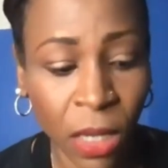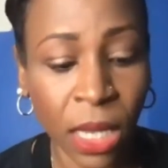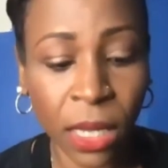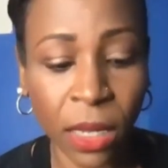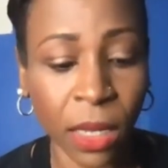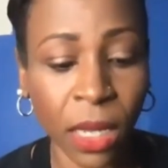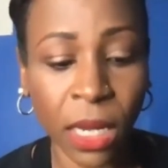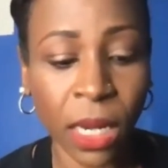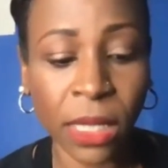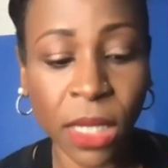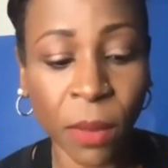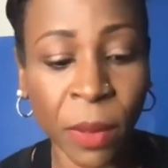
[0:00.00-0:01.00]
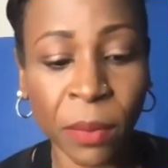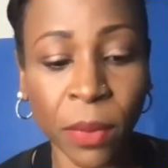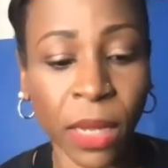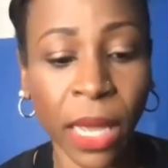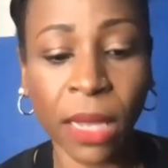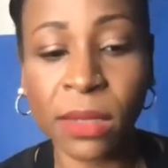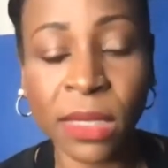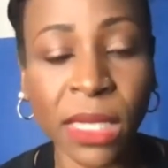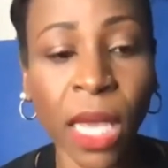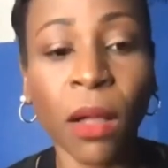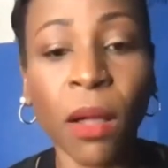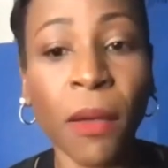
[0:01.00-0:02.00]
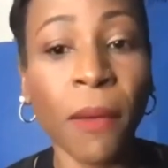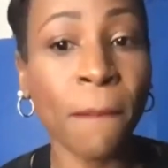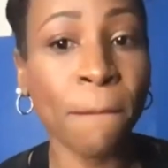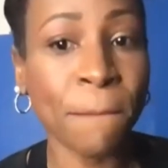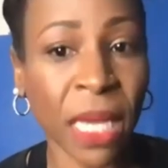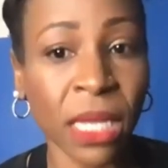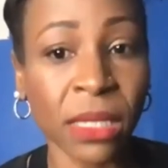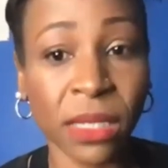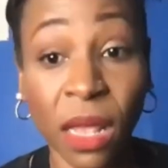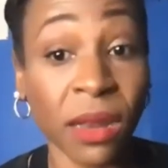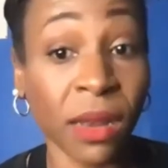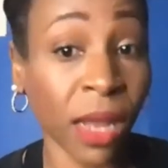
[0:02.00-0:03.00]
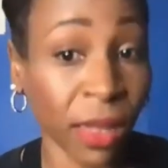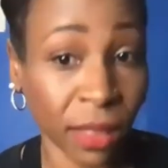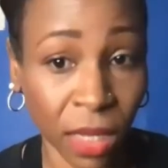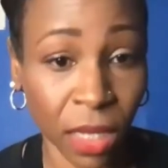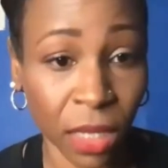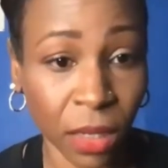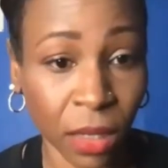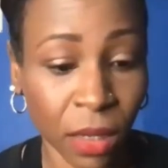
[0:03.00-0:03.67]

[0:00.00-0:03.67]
And I tell people like scale means nothing.